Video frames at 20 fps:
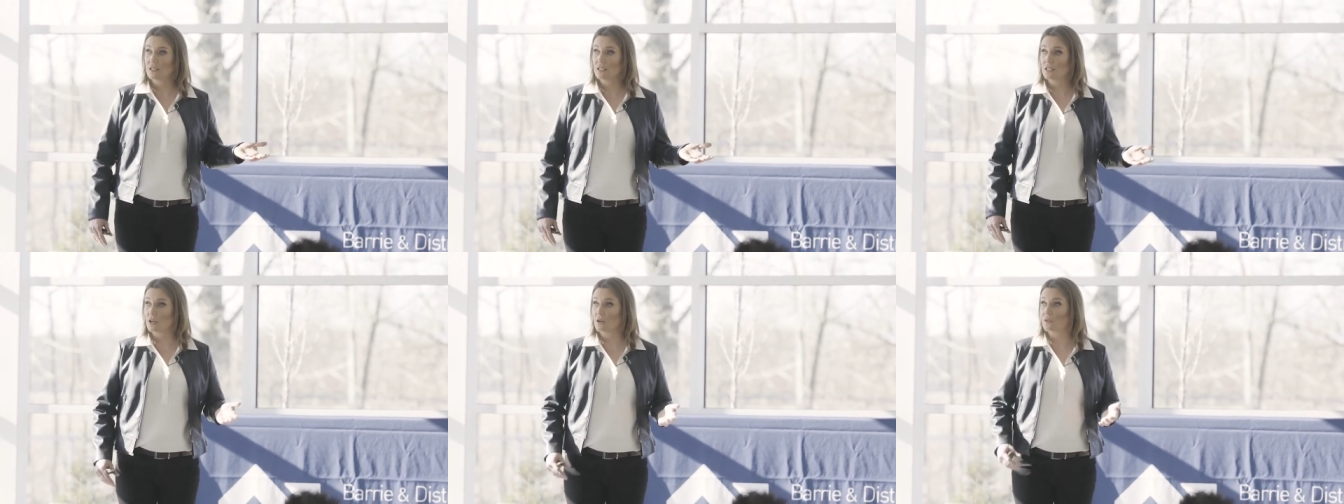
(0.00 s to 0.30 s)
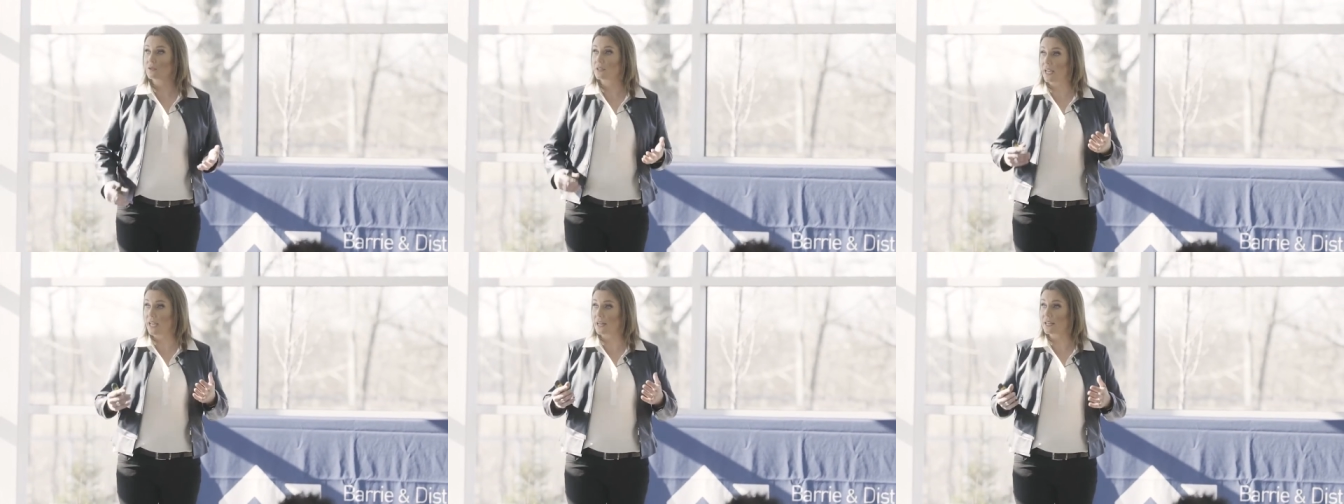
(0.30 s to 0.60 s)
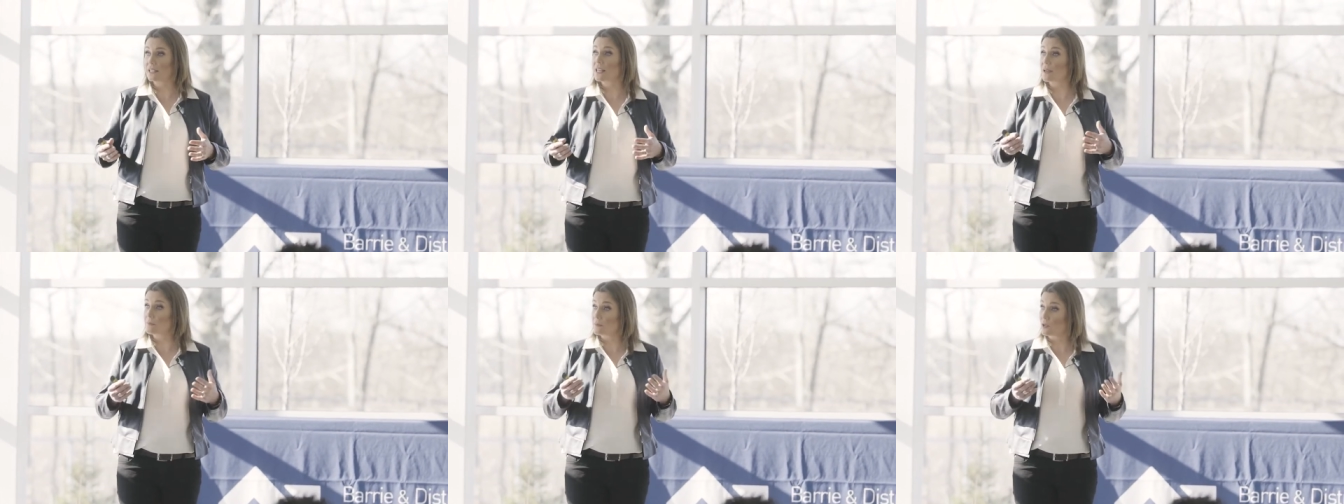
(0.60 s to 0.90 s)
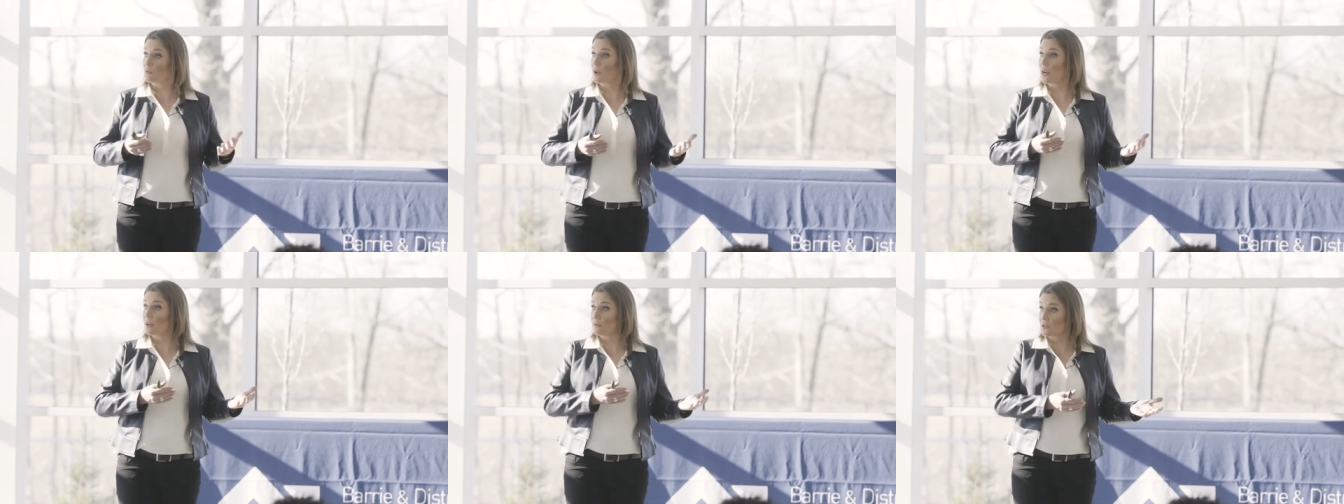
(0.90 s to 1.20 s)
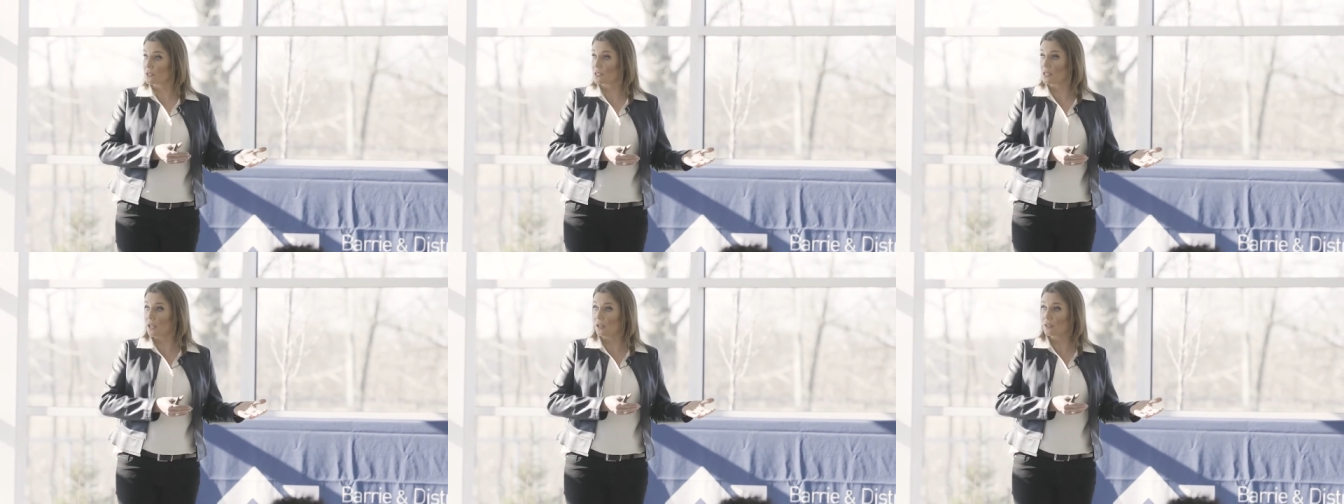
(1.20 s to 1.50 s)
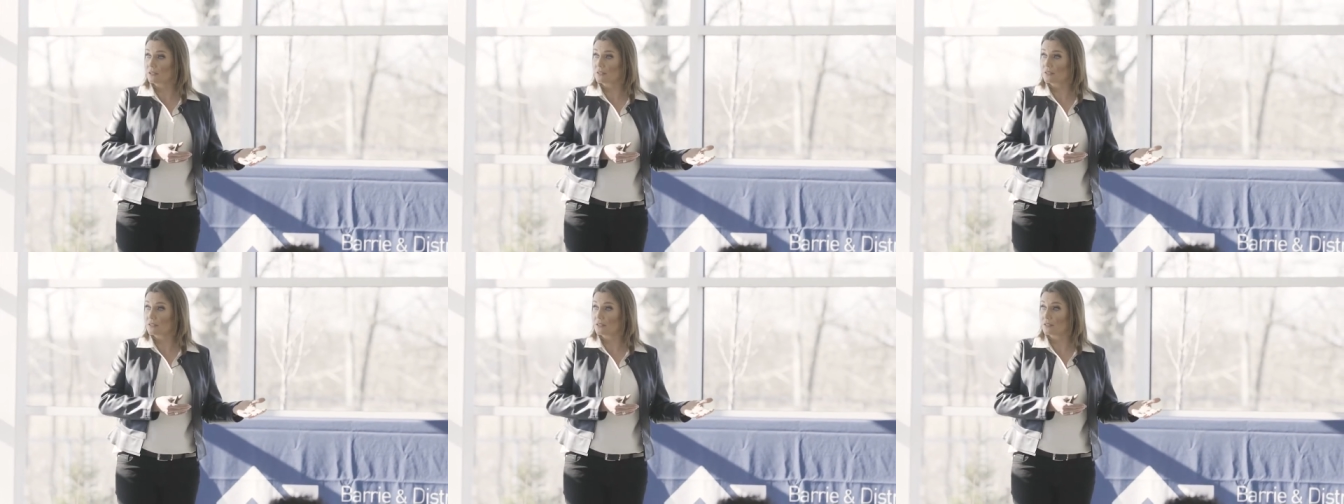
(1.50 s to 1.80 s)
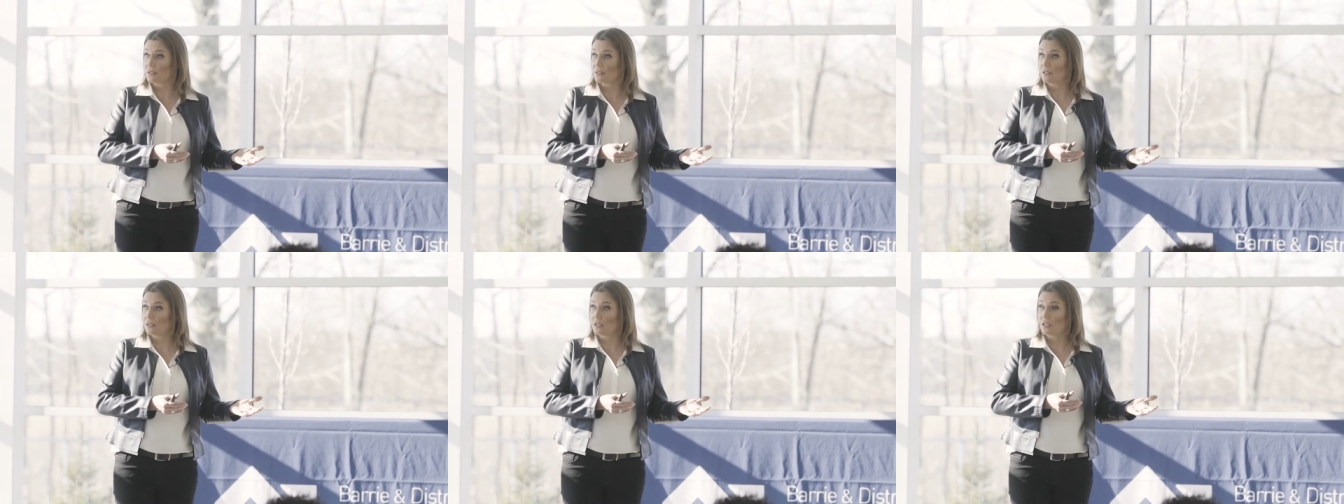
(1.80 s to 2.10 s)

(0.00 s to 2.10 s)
You know, getting them the right results,